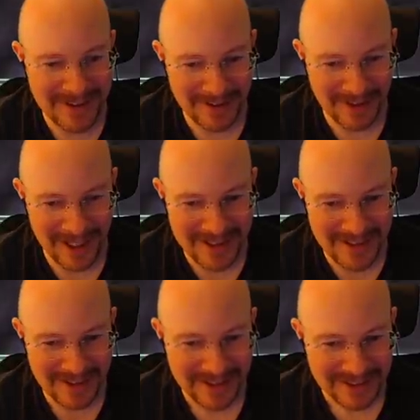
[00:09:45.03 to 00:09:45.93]
so
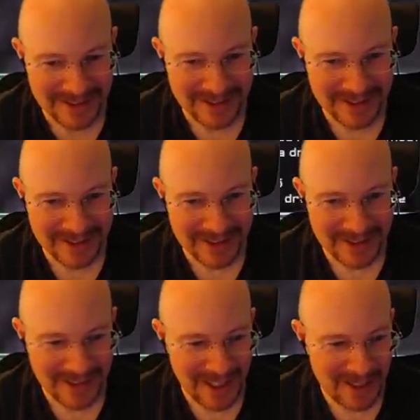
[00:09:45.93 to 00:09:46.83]
that's
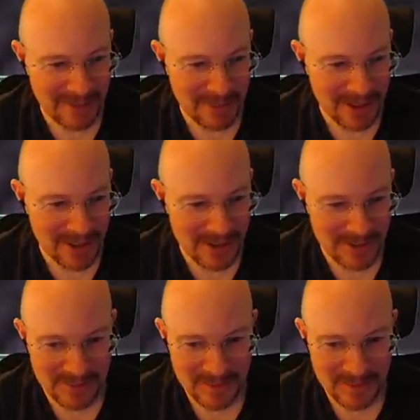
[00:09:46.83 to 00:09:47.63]
that could be an issue.